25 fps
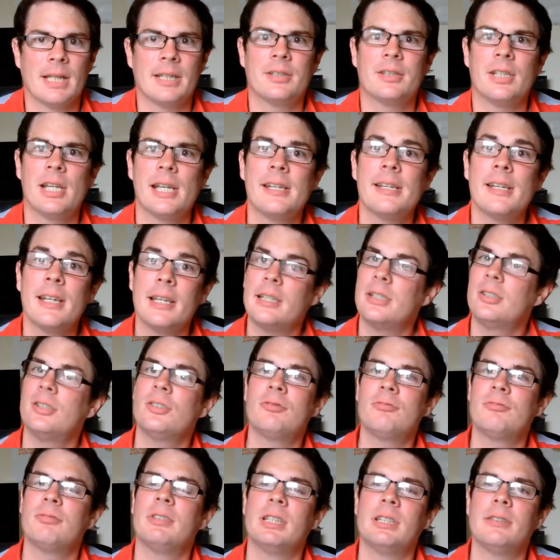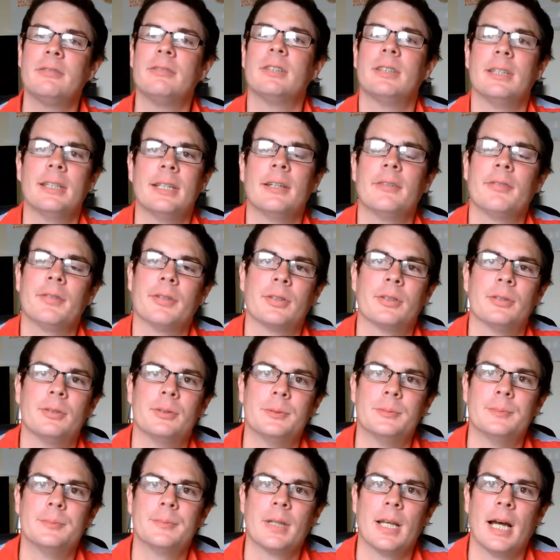it's just really, really
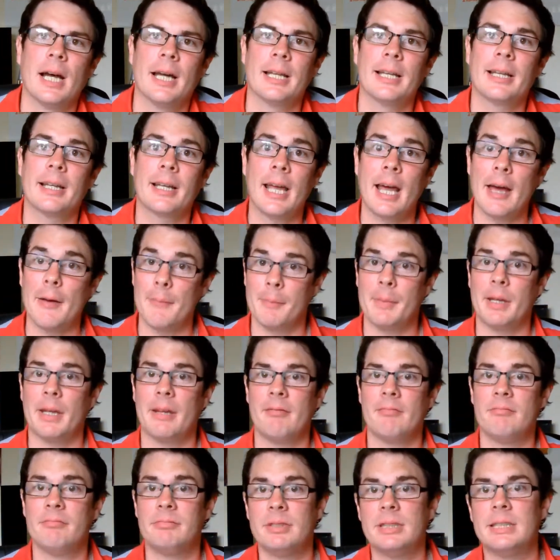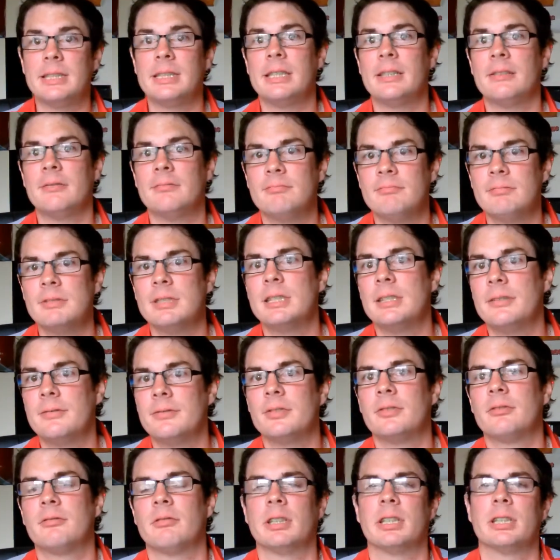difficult, and it can be really,
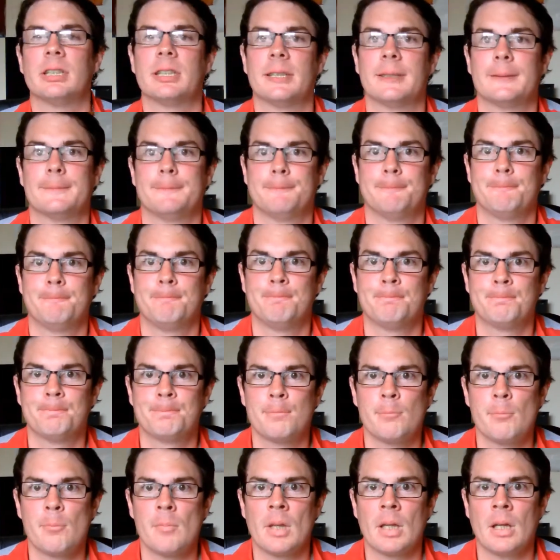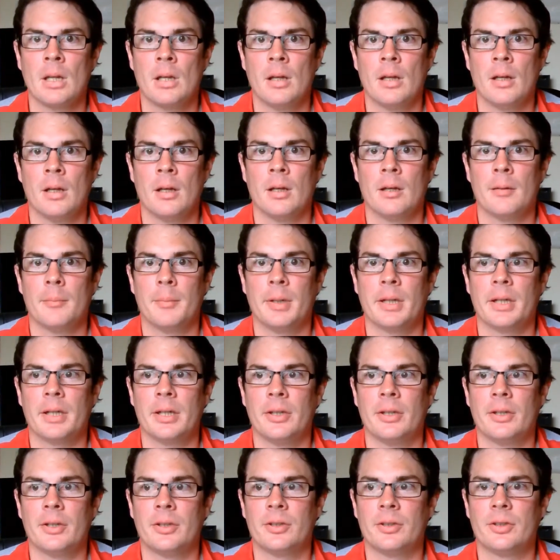really frustrating,
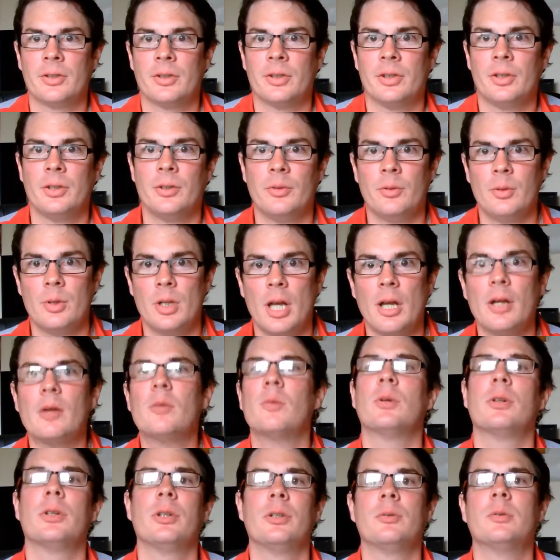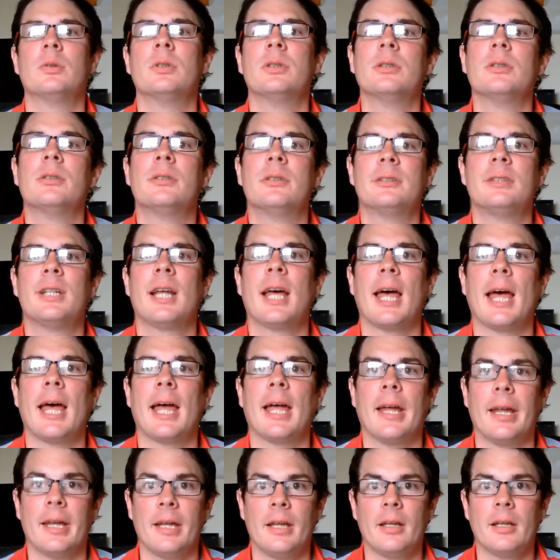because you know what you want to
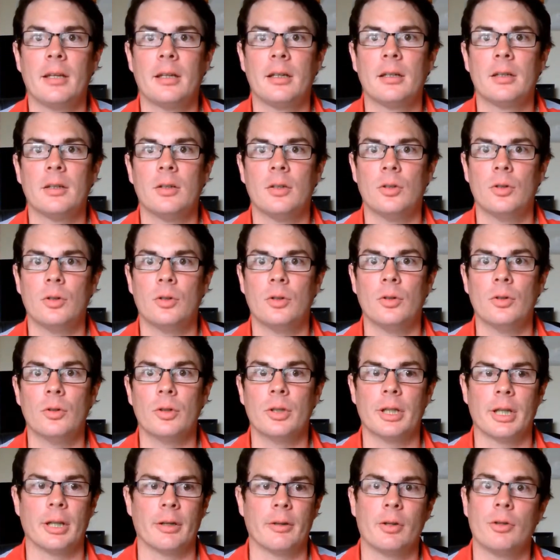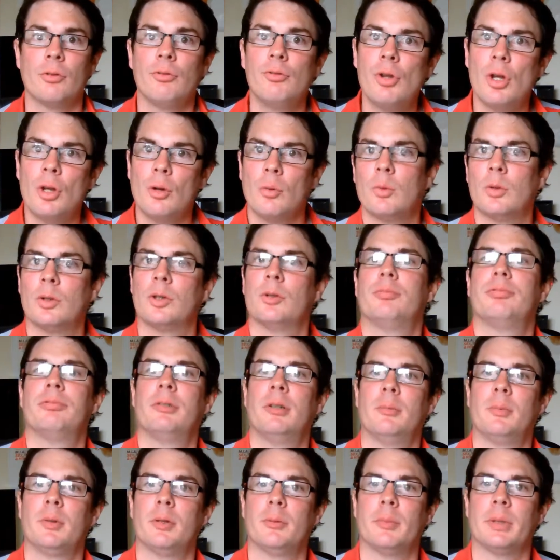say, or you know what the
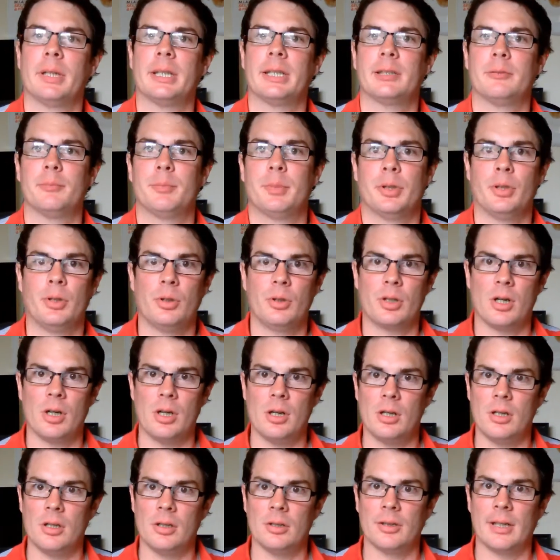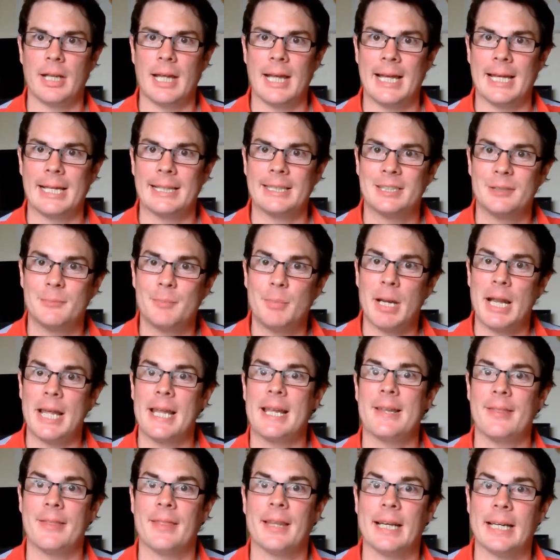problem is, but you can't
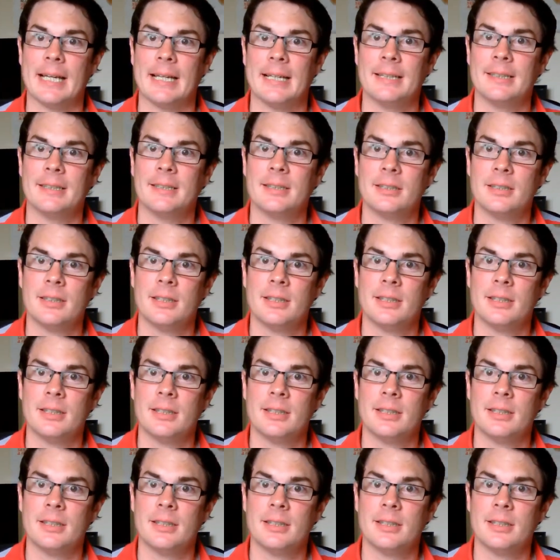explain that.